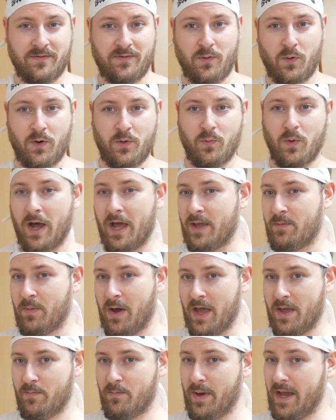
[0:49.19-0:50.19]
for why
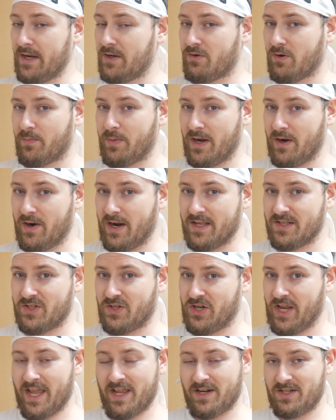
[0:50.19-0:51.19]
my backdrop here has
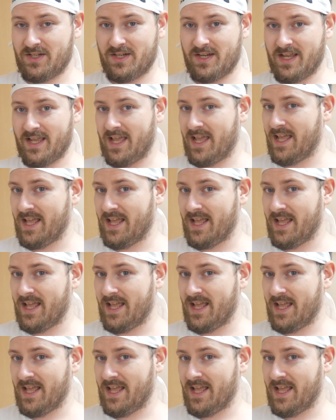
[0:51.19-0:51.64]
changed,